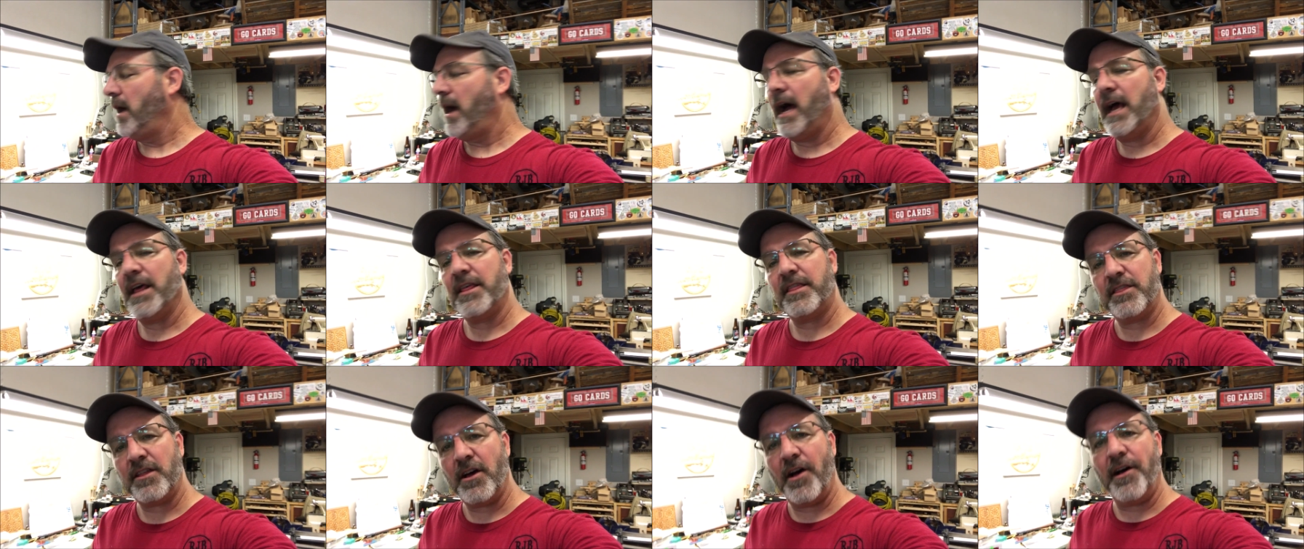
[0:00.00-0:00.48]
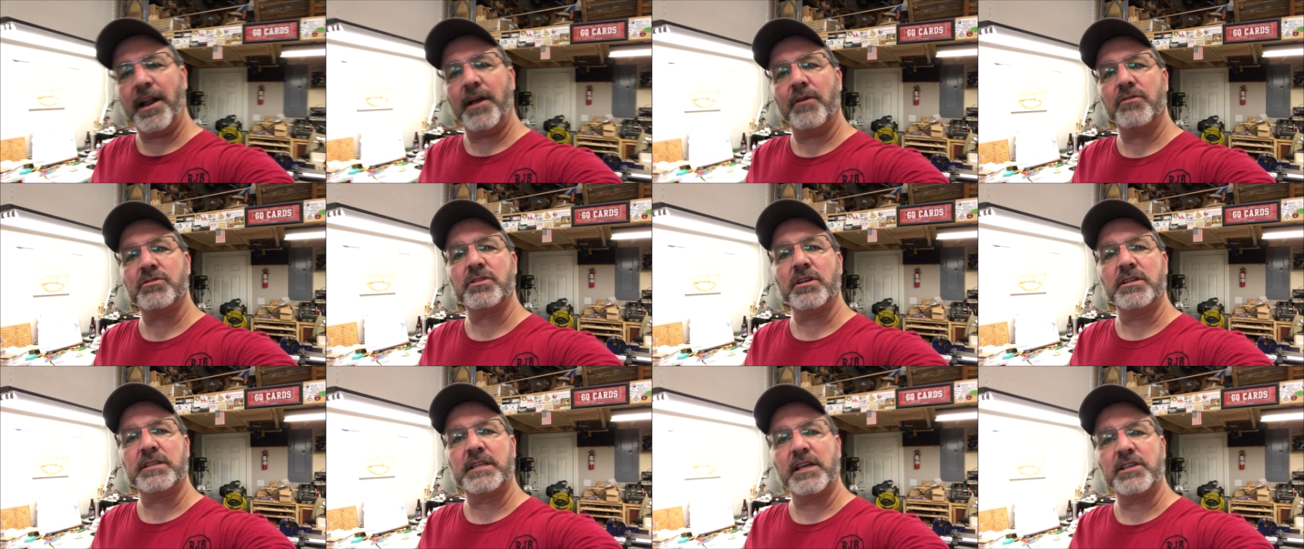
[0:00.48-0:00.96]
I thought I
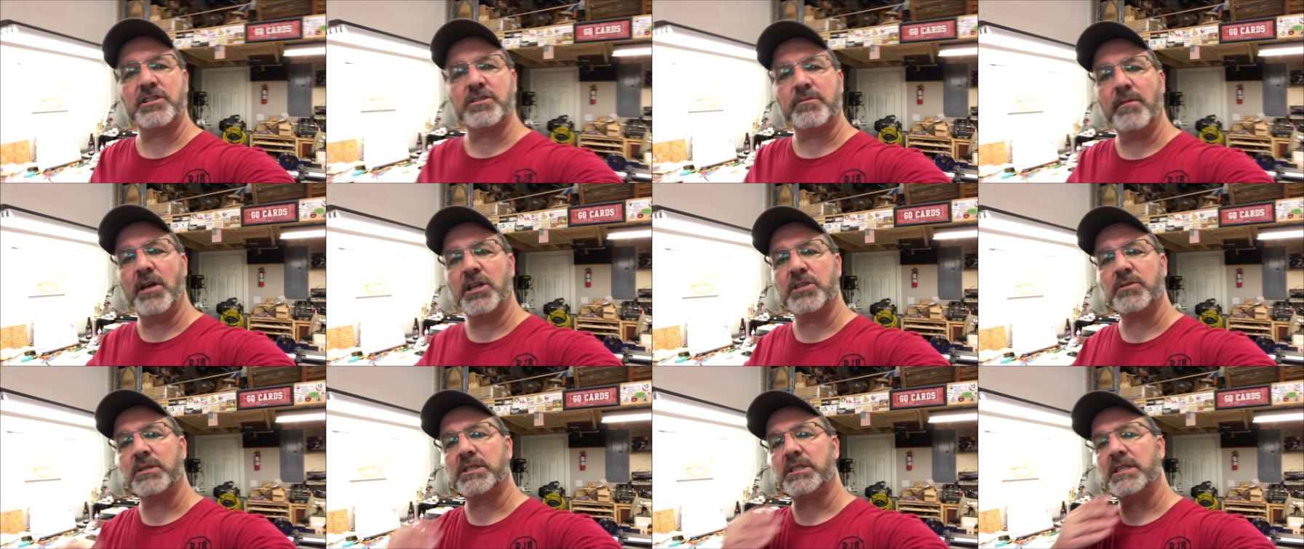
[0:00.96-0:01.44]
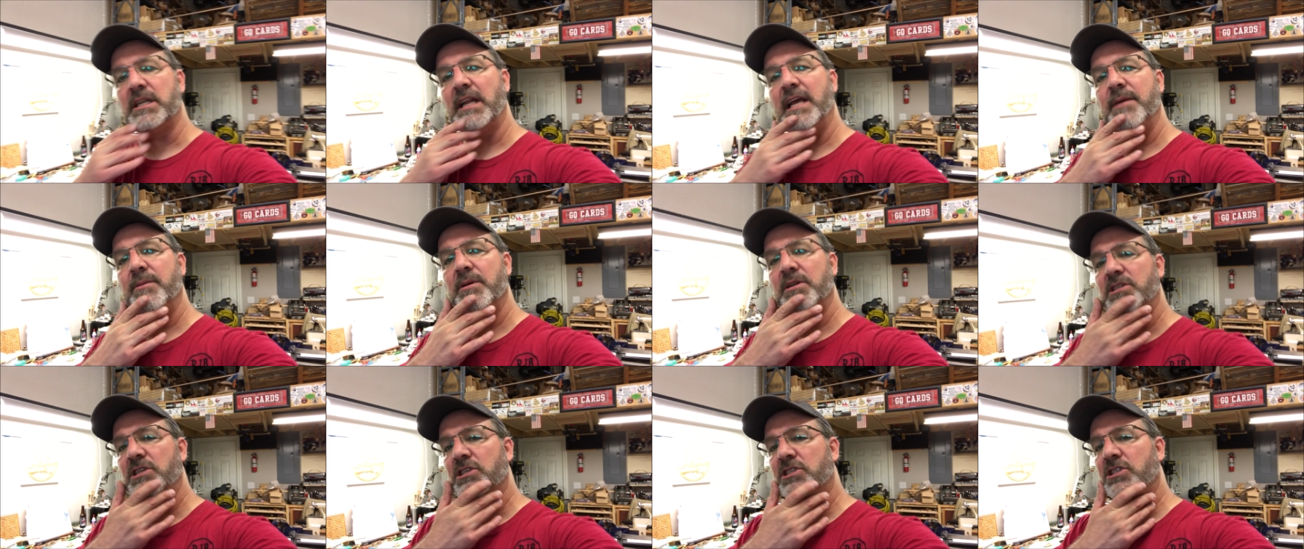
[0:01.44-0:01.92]
was going to take some measurements
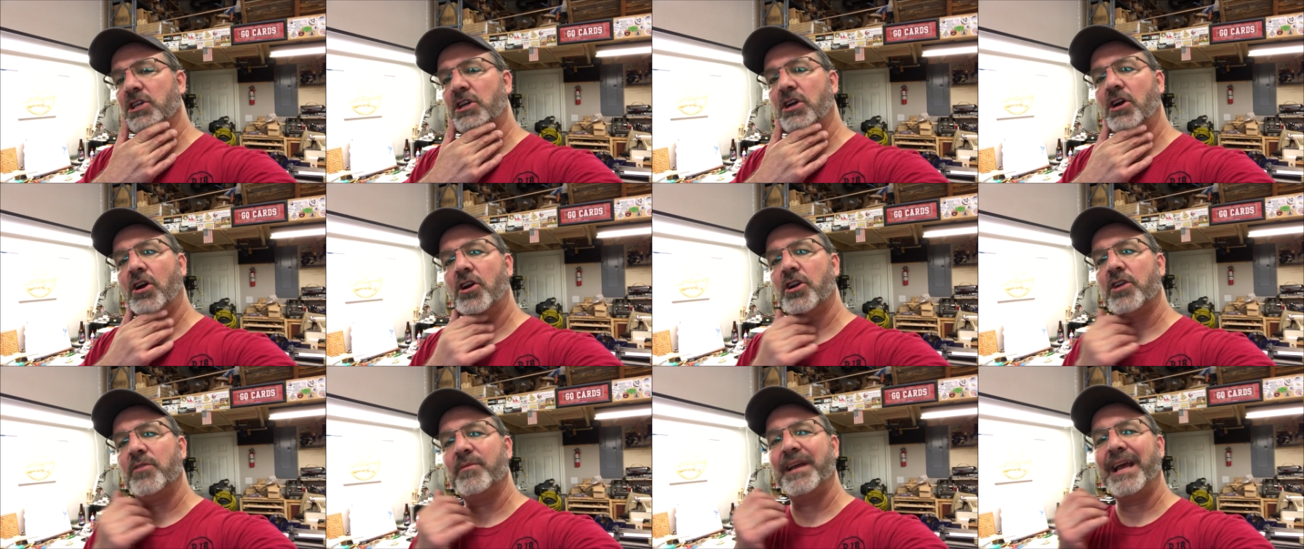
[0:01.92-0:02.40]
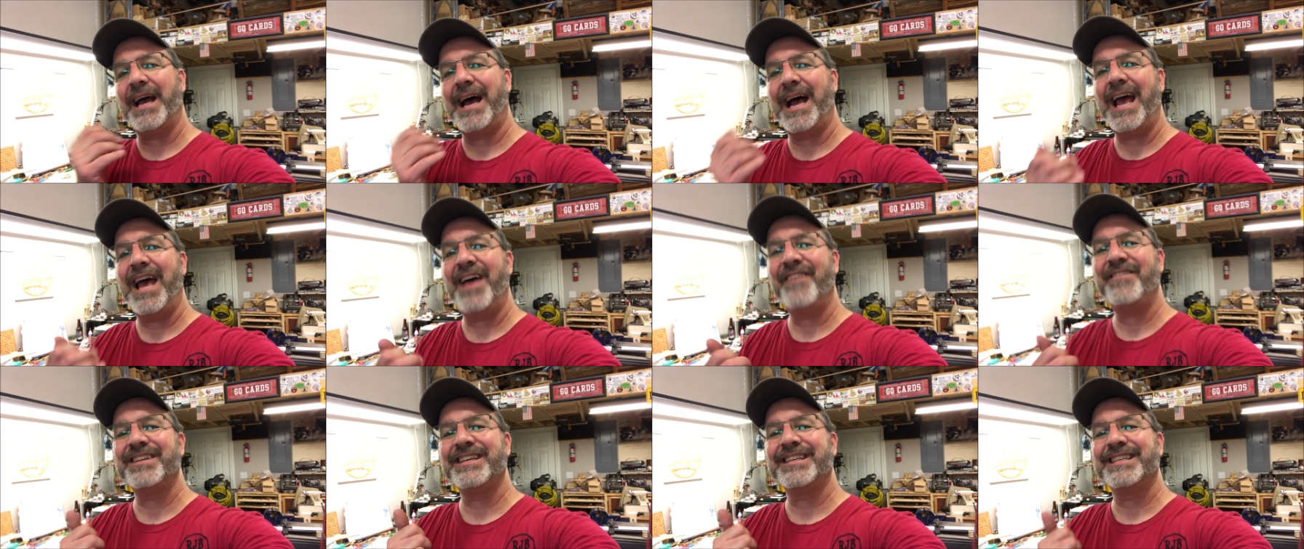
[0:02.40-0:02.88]
today, but it just occurred to me I
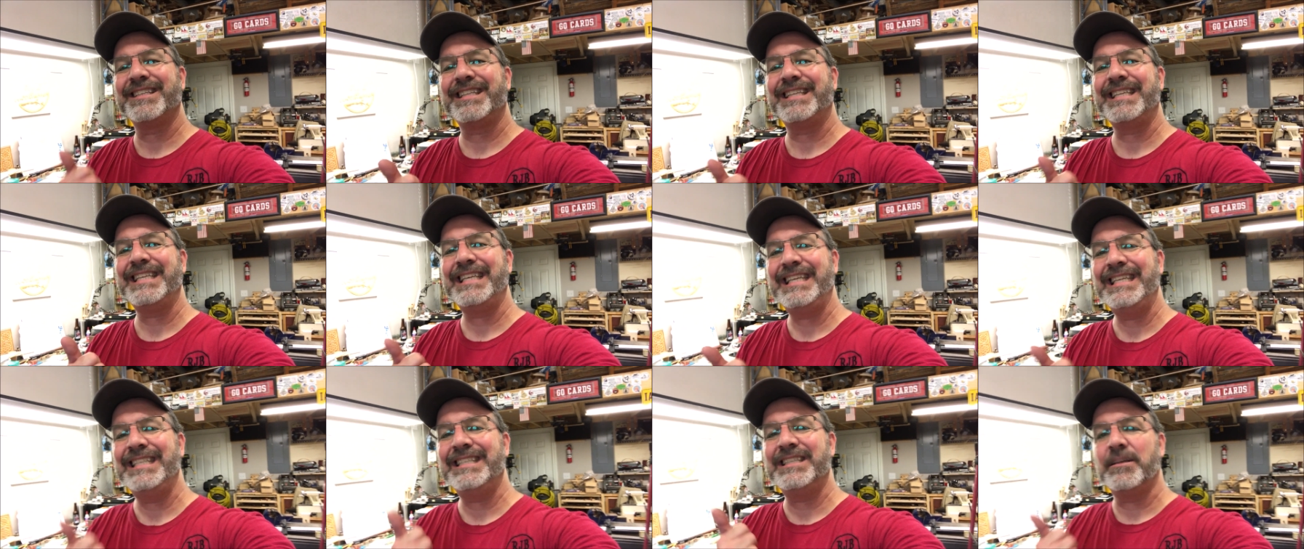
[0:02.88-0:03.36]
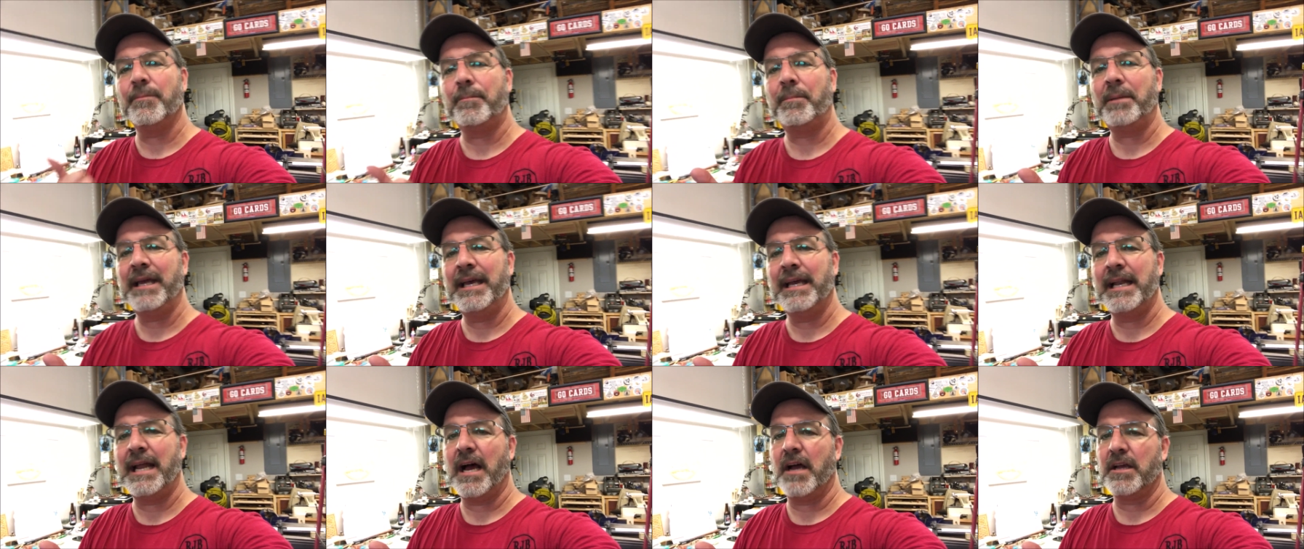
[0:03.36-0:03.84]
haven't cleaned the
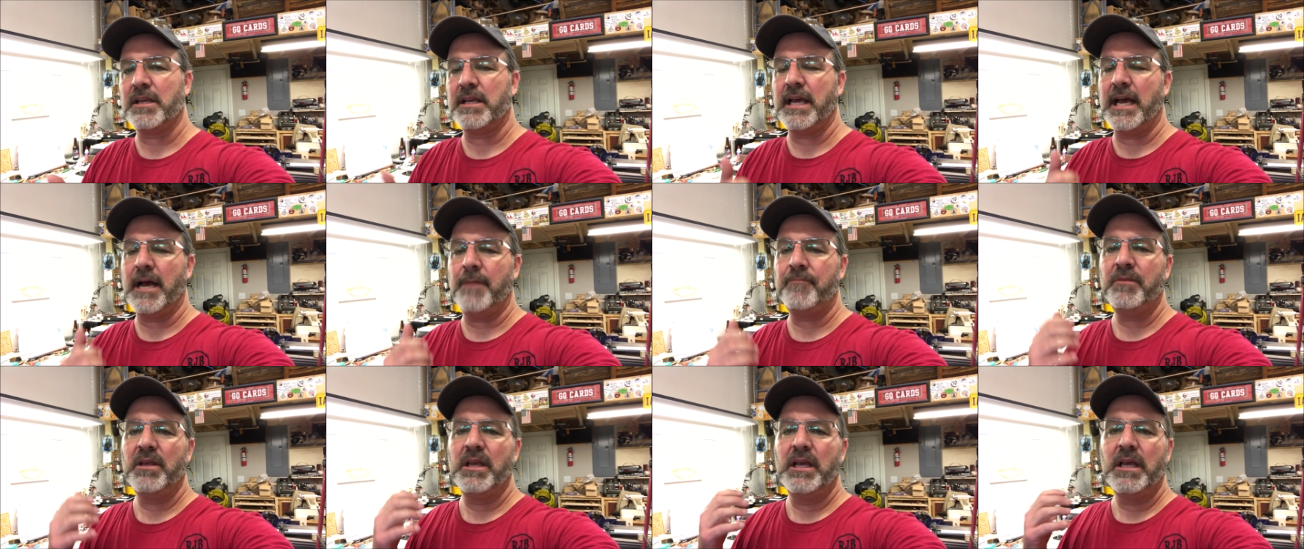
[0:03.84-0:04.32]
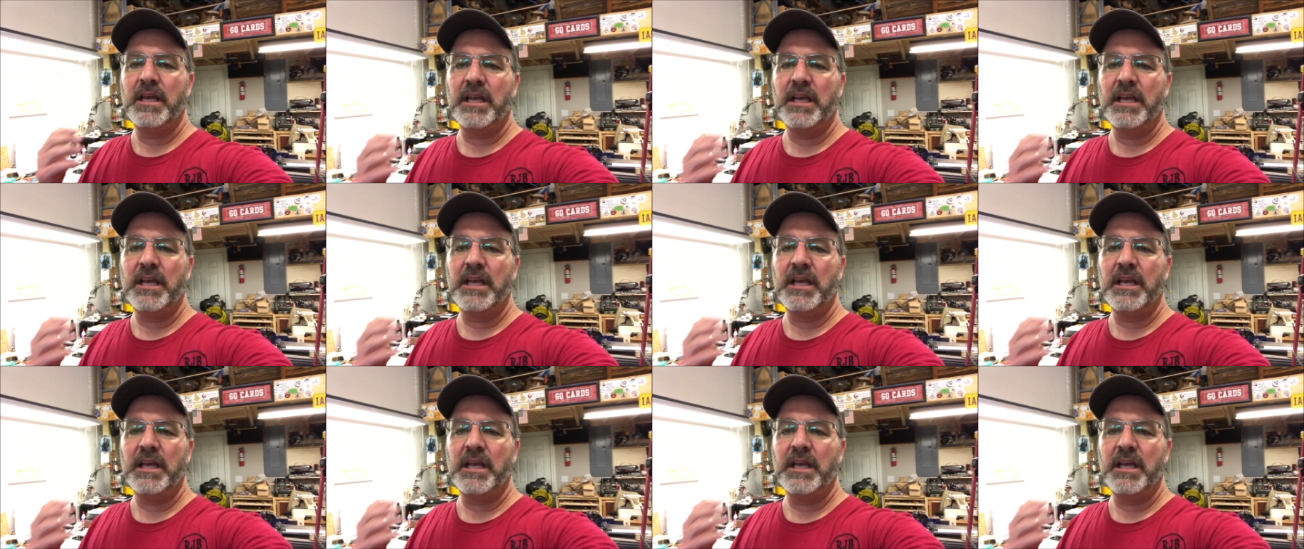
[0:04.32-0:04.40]
pin out yet.